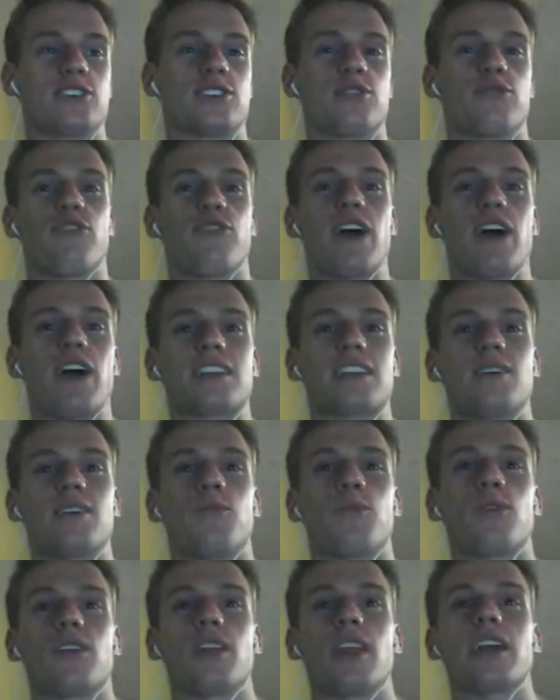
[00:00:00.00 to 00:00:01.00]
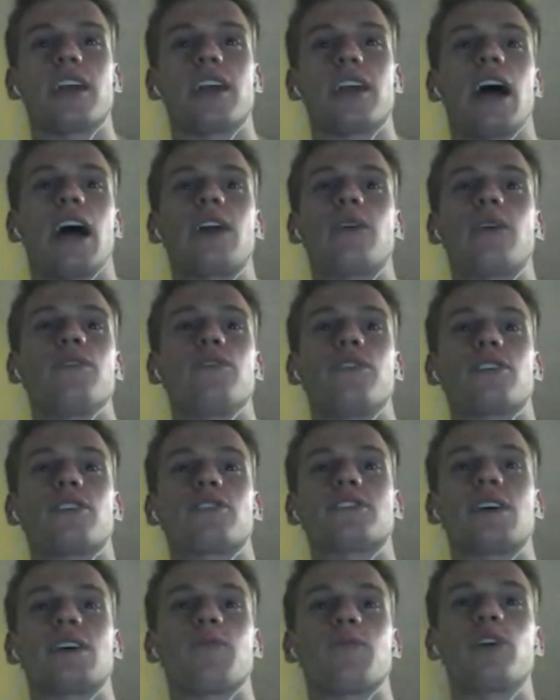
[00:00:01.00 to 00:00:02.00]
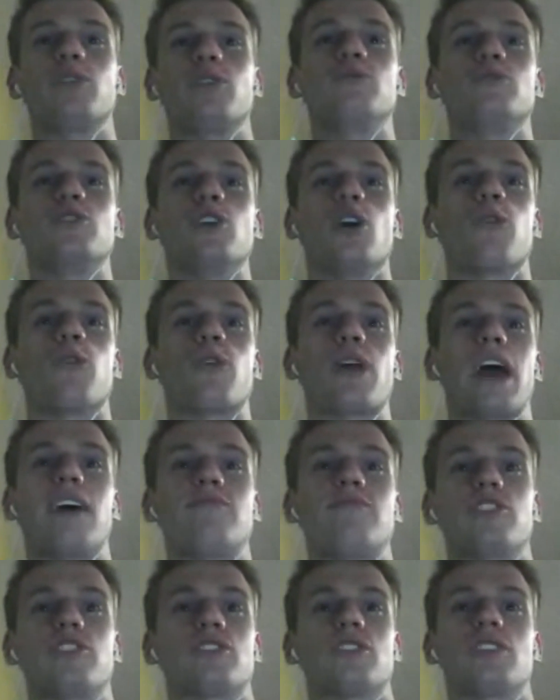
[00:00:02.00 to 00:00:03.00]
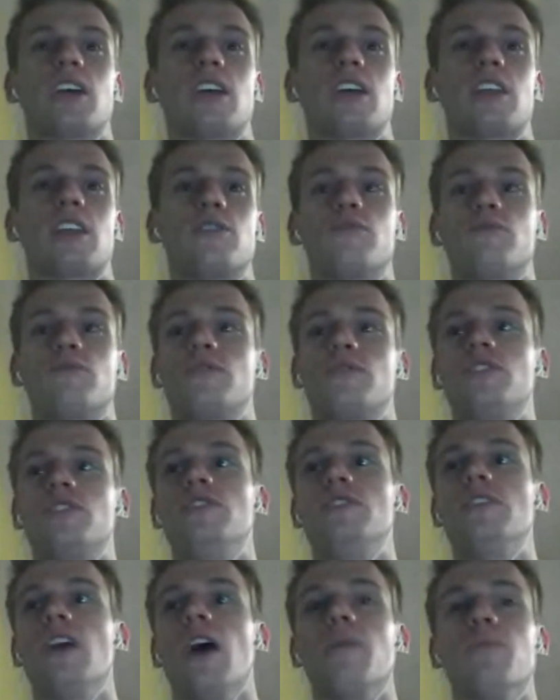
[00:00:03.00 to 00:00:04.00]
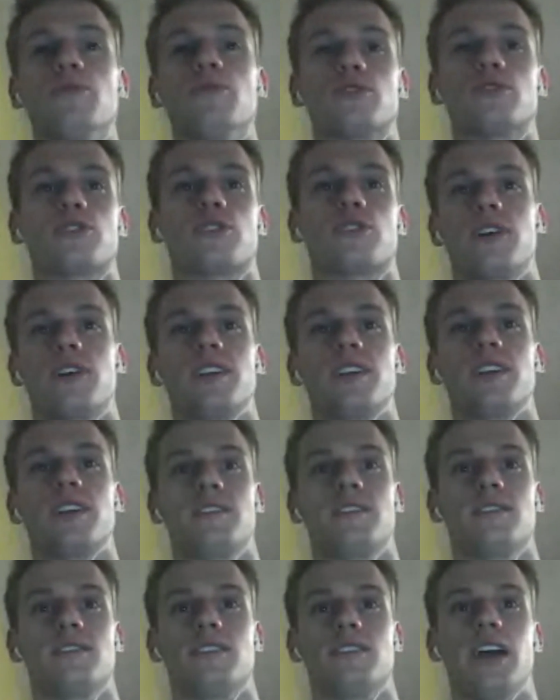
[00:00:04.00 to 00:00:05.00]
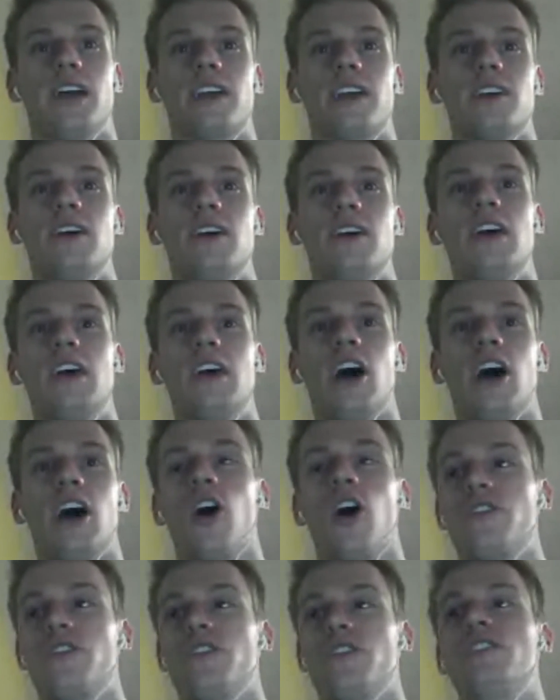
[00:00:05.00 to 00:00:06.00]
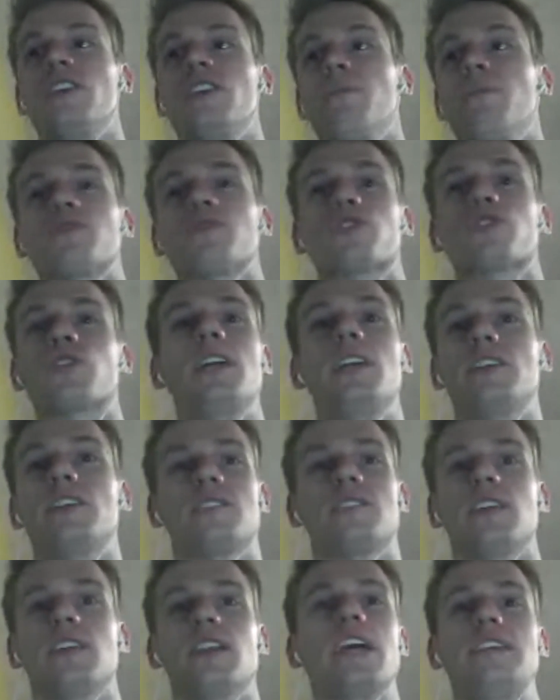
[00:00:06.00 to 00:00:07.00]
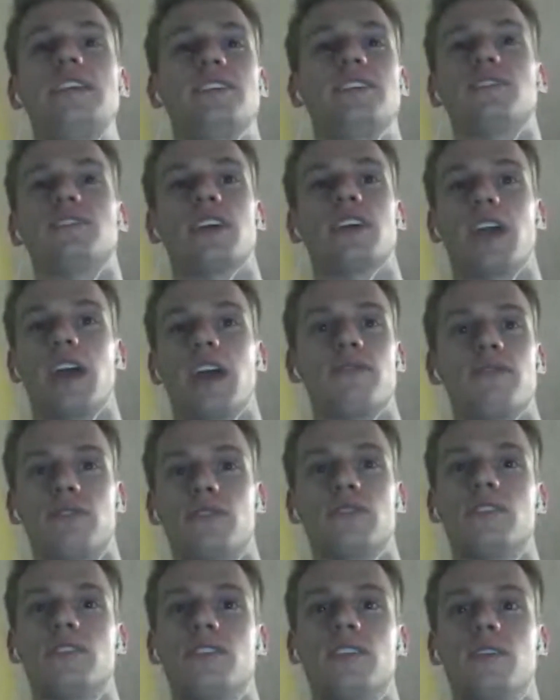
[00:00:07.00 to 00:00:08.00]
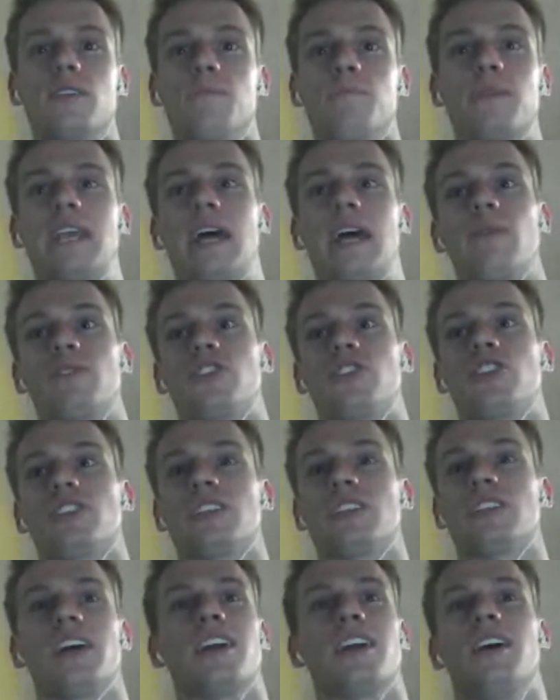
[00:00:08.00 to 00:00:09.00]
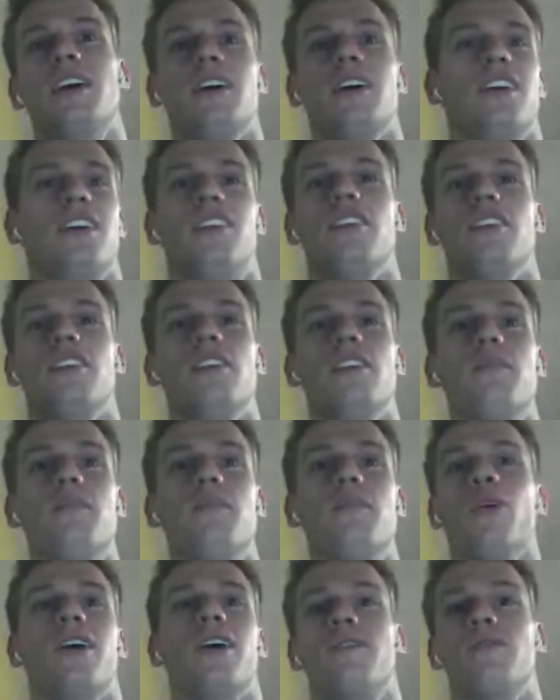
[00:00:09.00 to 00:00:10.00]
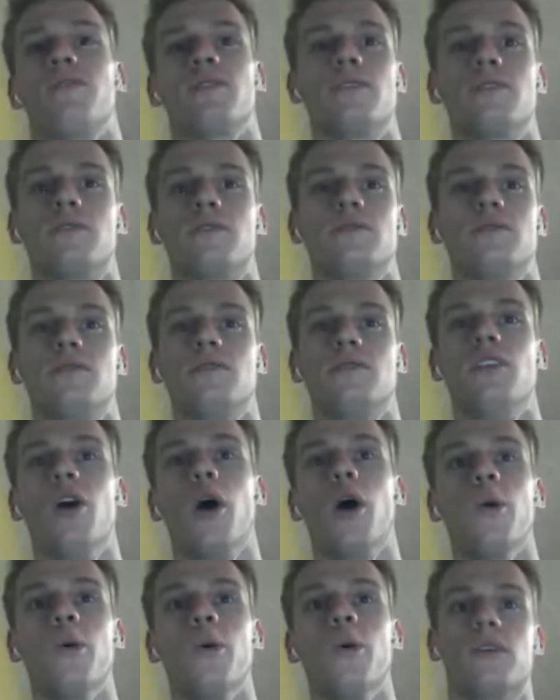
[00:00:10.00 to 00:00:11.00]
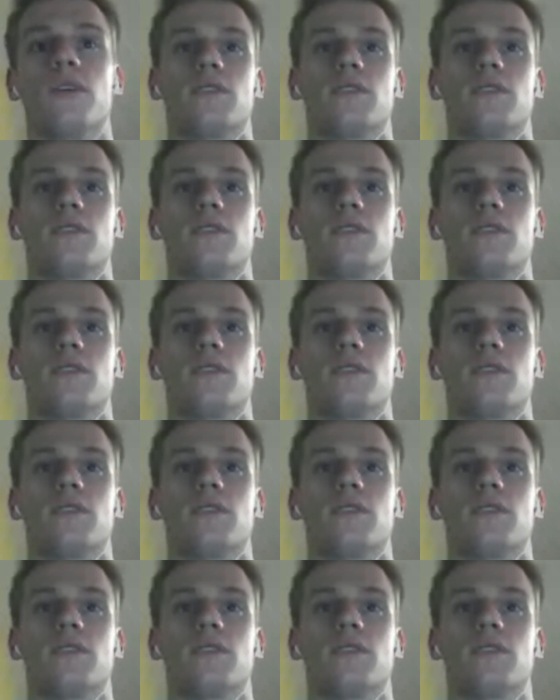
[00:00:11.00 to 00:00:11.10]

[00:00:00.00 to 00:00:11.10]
Just the fact that we're, I don't even understand why you don't have just, the double screen. The double screen is the laziest thing ever. But now it's just whatever. No.